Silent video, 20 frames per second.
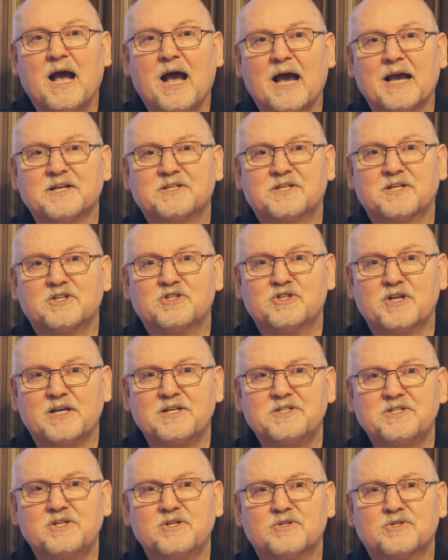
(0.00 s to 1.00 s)
I
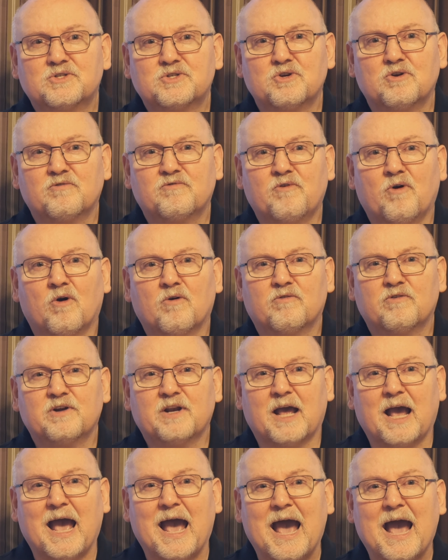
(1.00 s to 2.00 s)
suggest you surf over
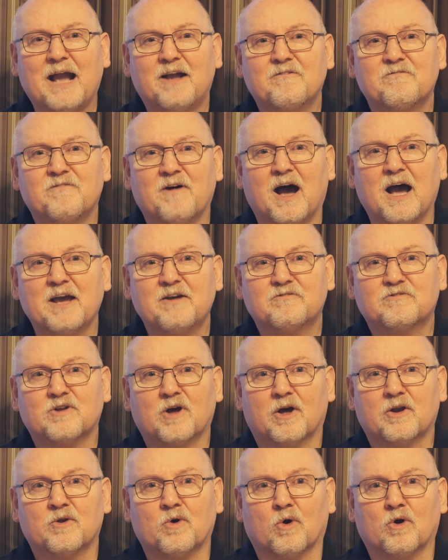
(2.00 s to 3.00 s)
to
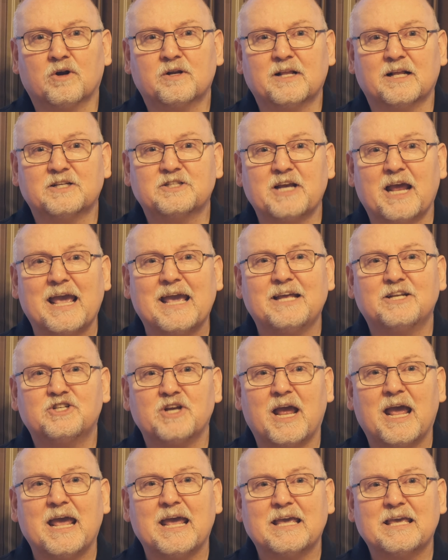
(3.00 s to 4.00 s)
hack5.org, that's
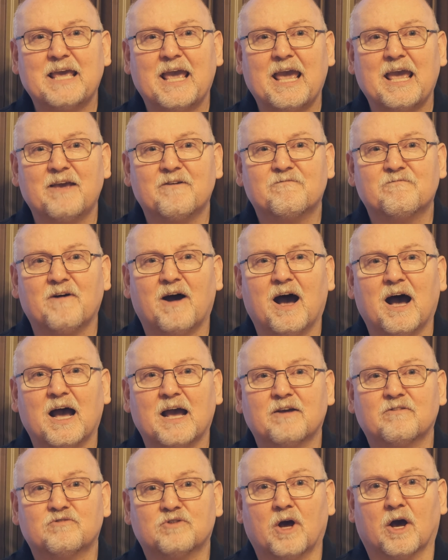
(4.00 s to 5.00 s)

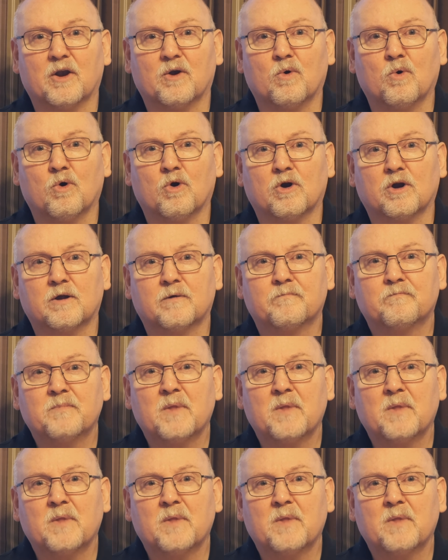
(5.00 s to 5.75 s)
HAK5.org,